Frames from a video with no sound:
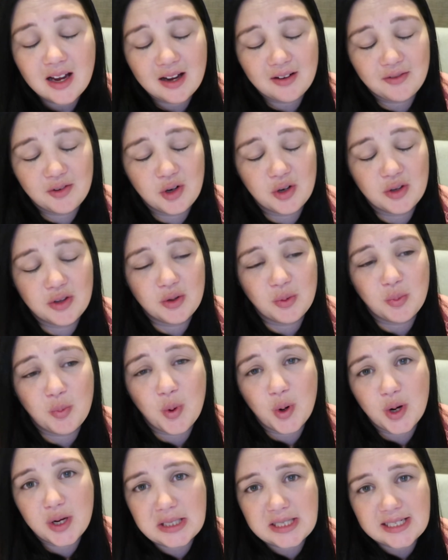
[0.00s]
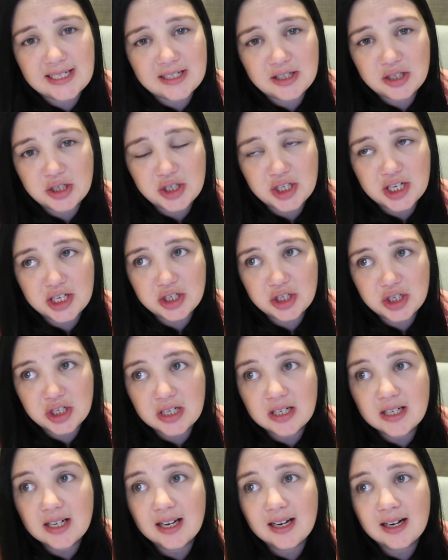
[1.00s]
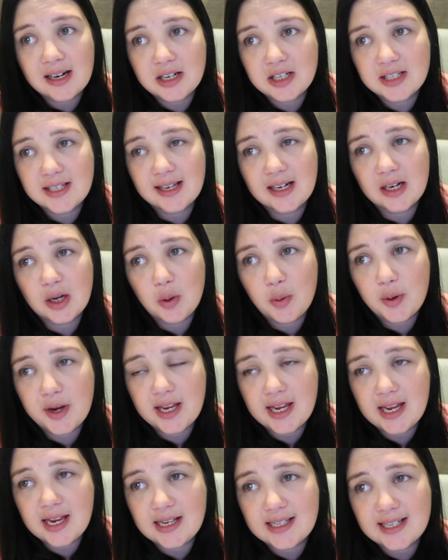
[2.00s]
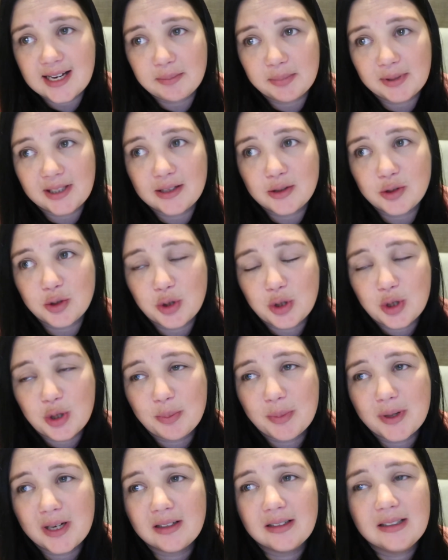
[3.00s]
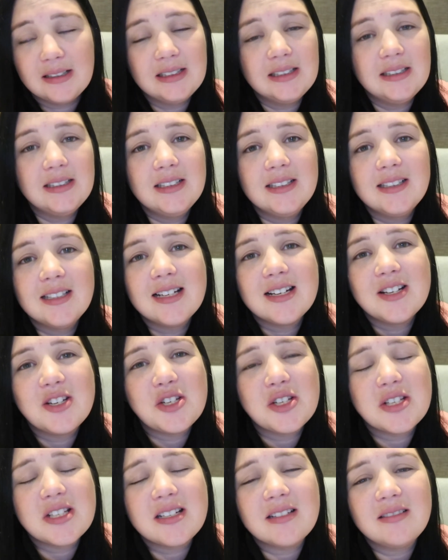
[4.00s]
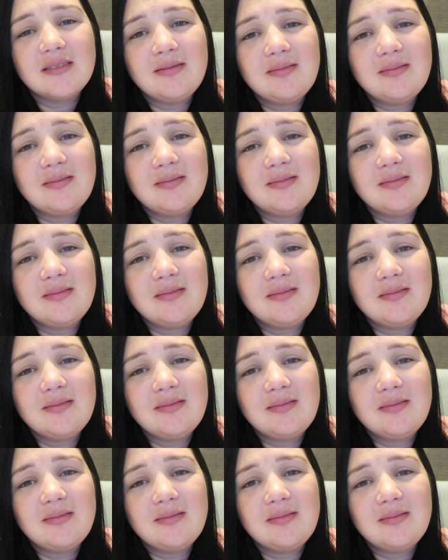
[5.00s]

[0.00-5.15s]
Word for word: I've got the worst indigestion and I just had a quickie tablet too, but just